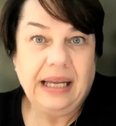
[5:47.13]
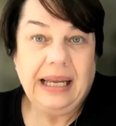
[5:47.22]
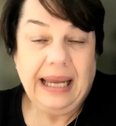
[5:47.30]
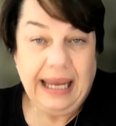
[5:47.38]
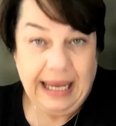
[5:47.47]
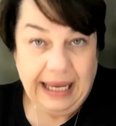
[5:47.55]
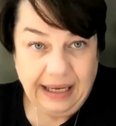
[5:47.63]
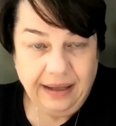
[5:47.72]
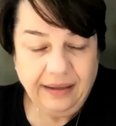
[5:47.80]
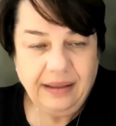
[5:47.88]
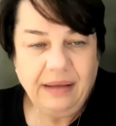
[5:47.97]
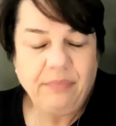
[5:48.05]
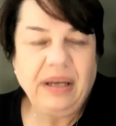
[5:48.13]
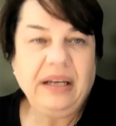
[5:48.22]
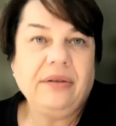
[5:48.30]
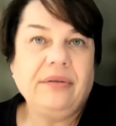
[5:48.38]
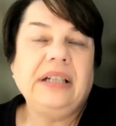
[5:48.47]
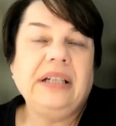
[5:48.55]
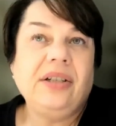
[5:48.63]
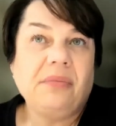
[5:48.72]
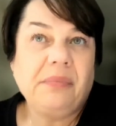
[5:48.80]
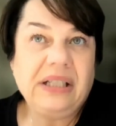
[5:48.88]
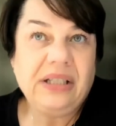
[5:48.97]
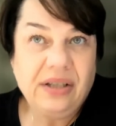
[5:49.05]
here. Then my career took
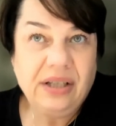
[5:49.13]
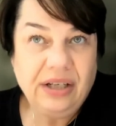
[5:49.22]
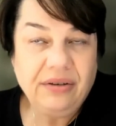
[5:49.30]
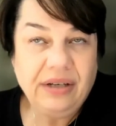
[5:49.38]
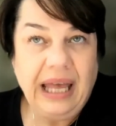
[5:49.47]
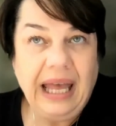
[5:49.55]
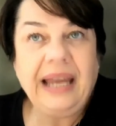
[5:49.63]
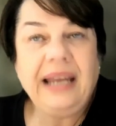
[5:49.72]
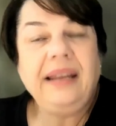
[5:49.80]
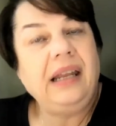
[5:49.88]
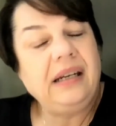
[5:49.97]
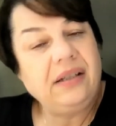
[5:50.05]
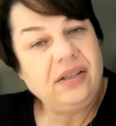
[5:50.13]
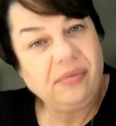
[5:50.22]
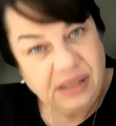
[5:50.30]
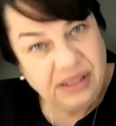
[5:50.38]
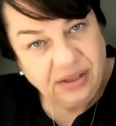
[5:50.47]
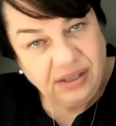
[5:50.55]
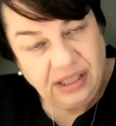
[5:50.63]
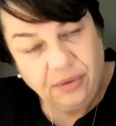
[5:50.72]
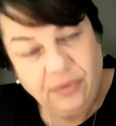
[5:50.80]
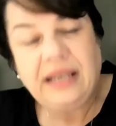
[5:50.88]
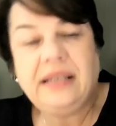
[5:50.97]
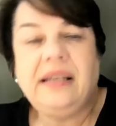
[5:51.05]
me to the UK, then it took me to the
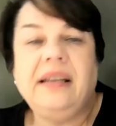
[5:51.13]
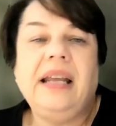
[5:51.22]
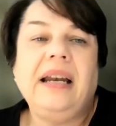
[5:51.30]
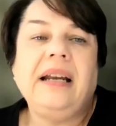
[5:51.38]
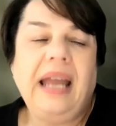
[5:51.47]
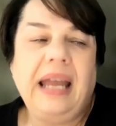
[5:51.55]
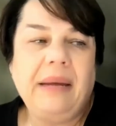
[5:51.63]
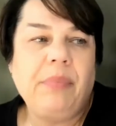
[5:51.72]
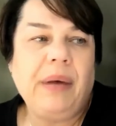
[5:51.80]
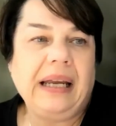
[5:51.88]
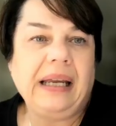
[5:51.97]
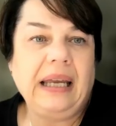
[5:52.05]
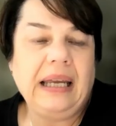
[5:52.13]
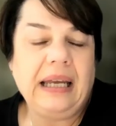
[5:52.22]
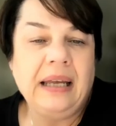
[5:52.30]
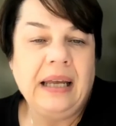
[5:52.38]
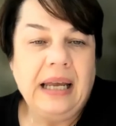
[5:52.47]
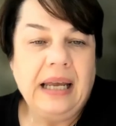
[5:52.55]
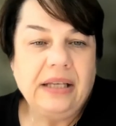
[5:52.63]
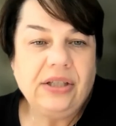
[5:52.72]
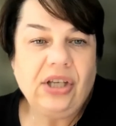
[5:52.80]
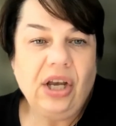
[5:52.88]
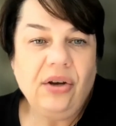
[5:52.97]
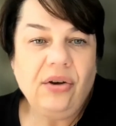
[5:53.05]
US, and then it came back here.
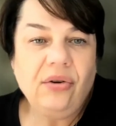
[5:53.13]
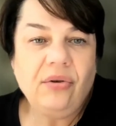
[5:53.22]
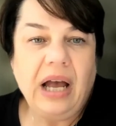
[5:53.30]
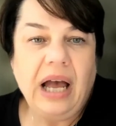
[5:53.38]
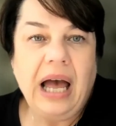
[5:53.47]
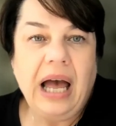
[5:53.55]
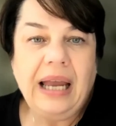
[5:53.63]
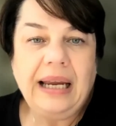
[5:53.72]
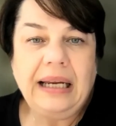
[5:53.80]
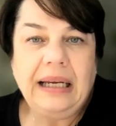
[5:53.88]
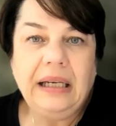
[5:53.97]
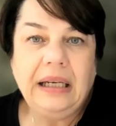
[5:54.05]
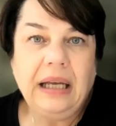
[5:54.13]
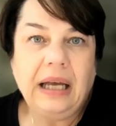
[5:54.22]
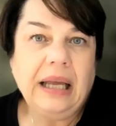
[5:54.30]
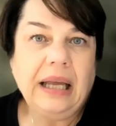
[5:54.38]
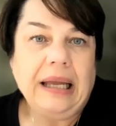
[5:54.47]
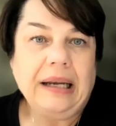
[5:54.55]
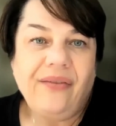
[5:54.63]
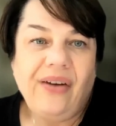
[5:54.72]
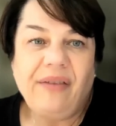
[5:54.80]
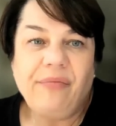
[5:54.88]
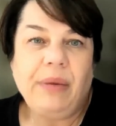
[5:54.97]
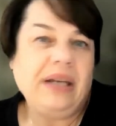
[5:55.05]
So I kind of
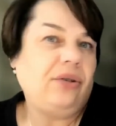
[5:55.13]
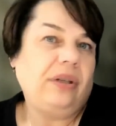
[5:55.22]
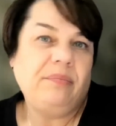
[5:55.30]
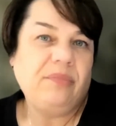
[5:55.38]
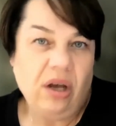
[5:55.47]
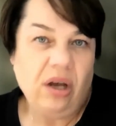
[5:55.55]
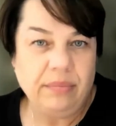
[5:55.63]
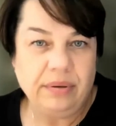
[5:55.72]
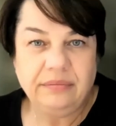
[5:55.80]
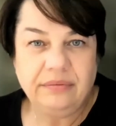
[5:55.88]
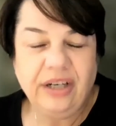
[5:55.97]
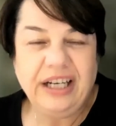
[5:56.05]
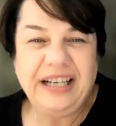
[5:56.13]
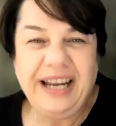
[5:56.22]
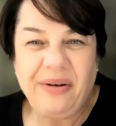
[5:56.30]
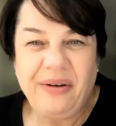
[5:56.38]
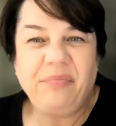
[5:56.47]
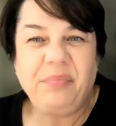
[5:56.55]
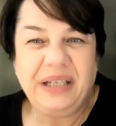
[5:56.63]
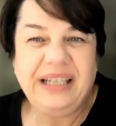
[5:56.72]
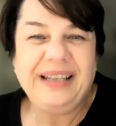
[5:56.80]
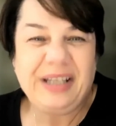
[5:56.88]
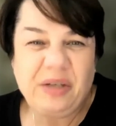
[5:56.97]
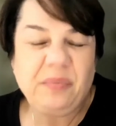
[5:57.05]
have my dream job right now. I've been
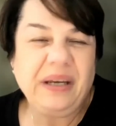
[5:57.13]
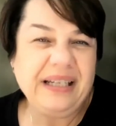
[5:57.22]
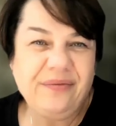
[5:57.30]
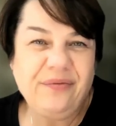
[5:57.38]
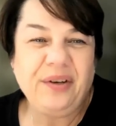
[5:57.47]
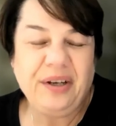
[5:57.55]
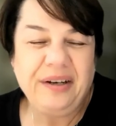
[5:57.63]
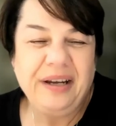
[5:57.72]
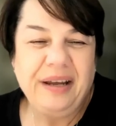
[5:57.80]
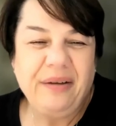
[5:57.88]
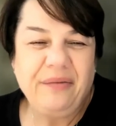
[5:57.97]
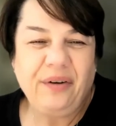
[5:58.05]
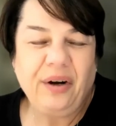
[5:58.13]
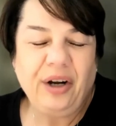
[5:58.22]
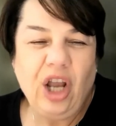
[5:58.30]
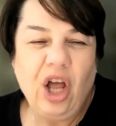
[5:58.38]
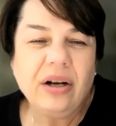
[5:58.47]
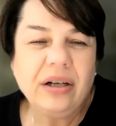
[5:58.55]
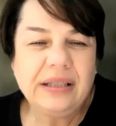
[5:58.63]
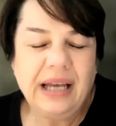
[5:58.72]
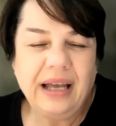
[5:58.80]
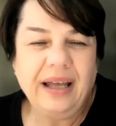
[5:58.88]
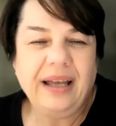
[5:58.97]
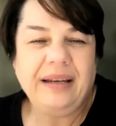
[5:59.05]
in the space for a long
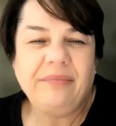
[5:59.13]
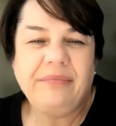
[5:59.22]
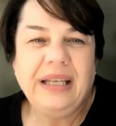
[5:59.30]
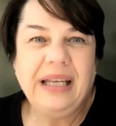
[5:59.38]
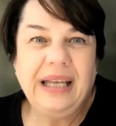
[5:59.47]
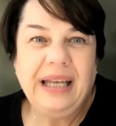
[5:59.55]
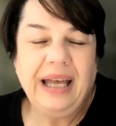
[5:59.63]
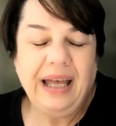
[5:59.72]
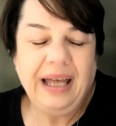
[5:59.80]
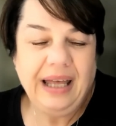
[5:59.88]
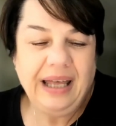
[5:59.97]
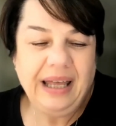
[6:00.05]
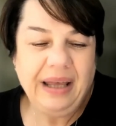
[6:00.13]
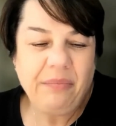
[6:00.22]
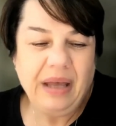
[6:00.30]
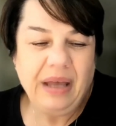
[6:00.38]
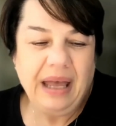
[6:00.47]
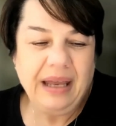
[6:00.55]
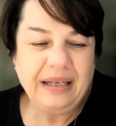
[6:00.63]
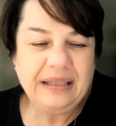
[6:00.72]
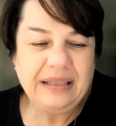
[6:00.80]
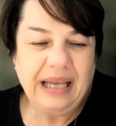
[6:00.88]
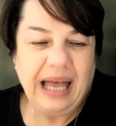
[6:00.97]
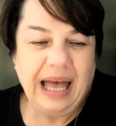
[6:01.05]
time,
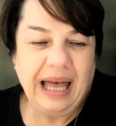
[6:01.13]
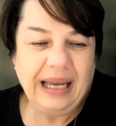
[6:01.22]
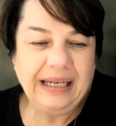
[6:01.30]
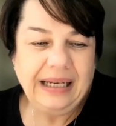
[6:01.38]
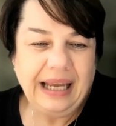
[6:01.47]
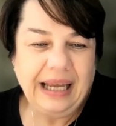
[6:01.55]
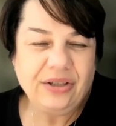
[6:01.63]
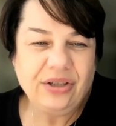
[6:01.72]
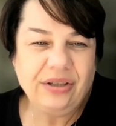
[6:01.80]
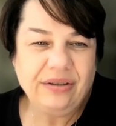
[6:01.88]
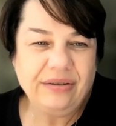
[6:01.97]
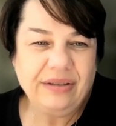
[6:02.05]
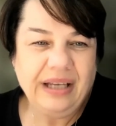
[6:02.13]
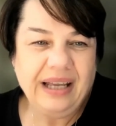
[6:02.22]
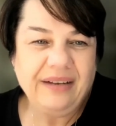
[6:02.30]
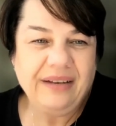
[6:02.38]
and I get to kind of